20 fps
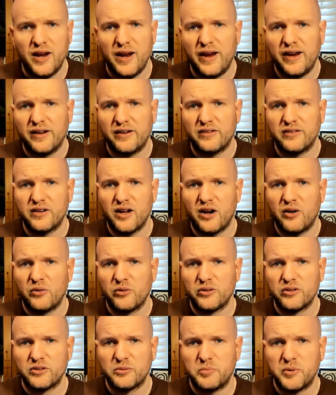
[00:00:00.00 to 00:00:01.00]
And I
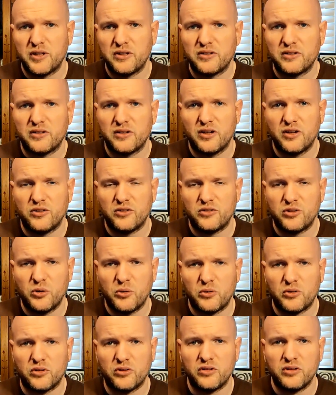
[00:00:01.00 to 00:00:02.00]
only spent a
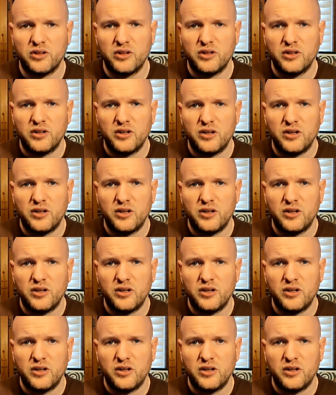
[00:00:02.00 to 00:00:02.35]
total